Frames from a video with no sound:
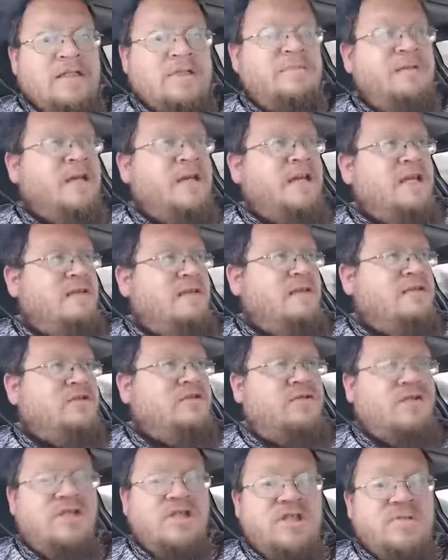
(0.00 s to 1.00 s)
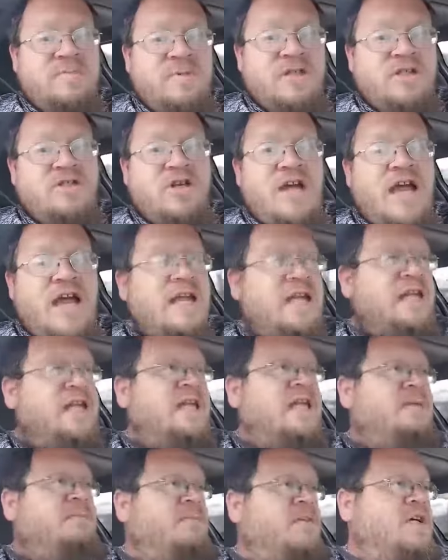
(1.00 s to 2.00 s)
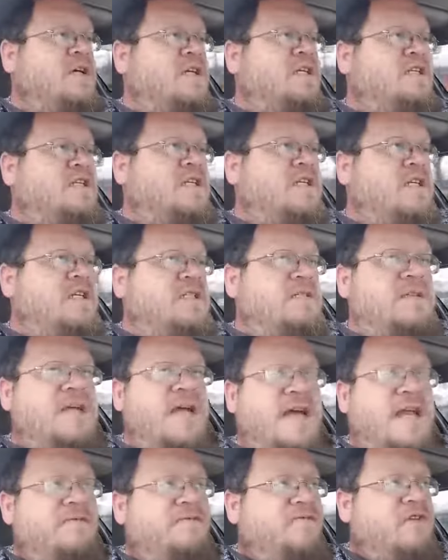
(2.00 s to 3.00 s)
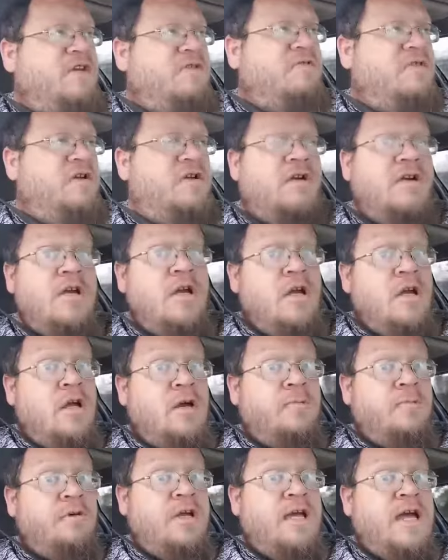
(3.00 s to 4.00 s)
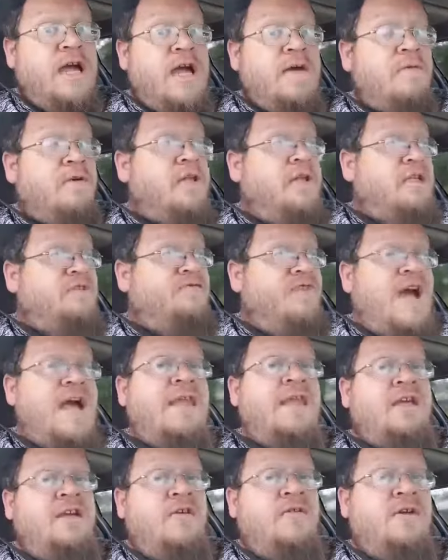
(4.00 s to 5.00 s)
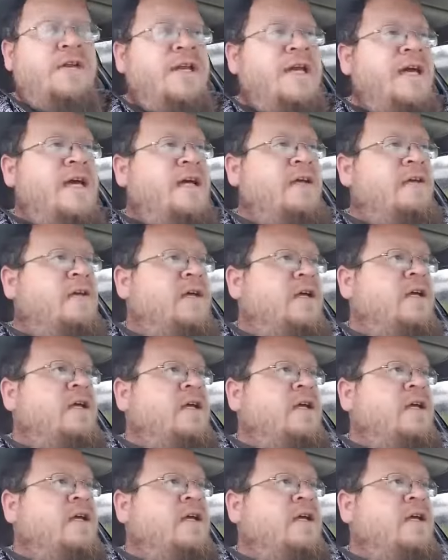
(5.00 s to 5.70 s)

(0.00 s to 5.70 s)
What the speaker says: been trying to eat, but she's had a fever, a pretty high one that's finally going down.